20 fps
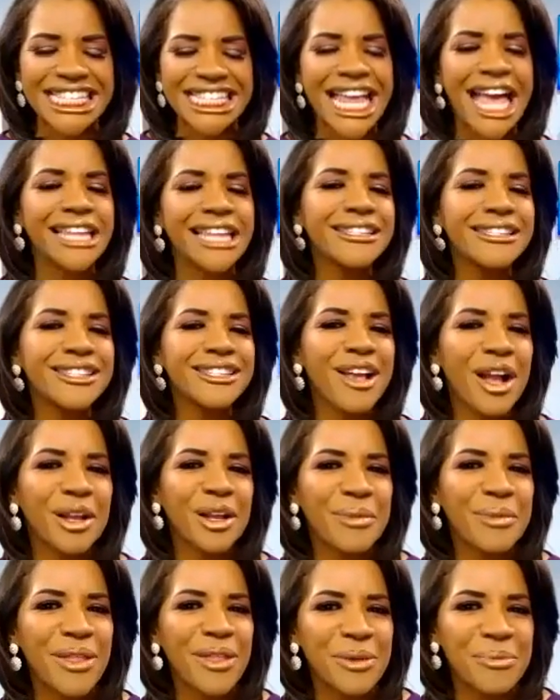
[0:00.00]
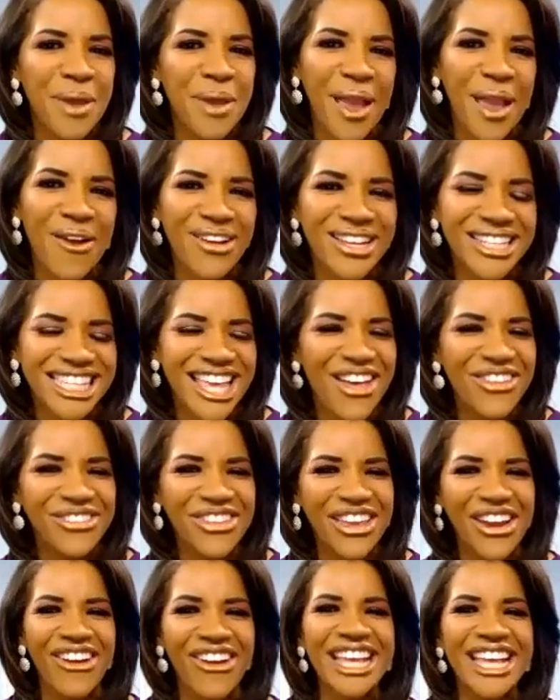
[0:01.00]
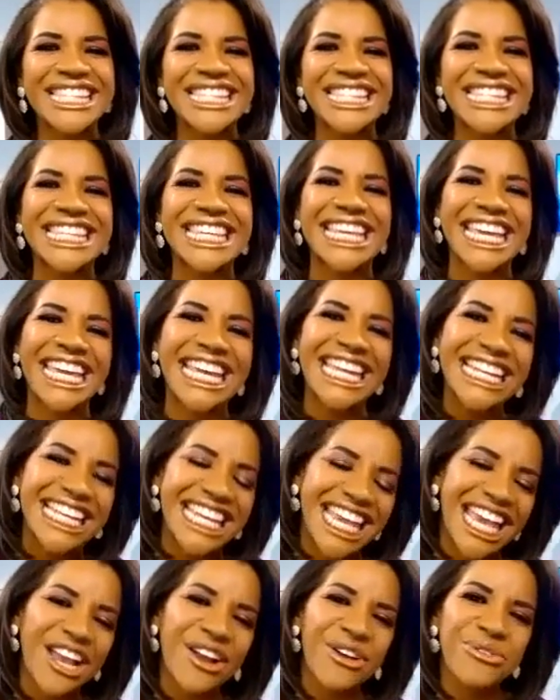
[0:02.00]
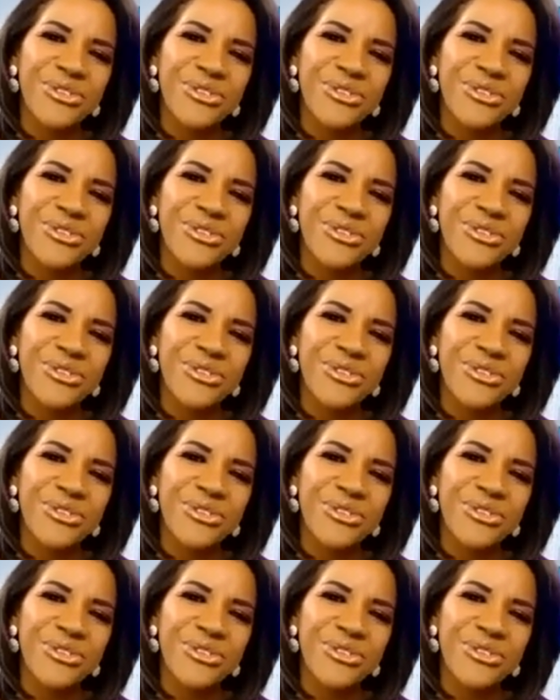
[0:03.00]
Now let's talk about the parents out there and skincare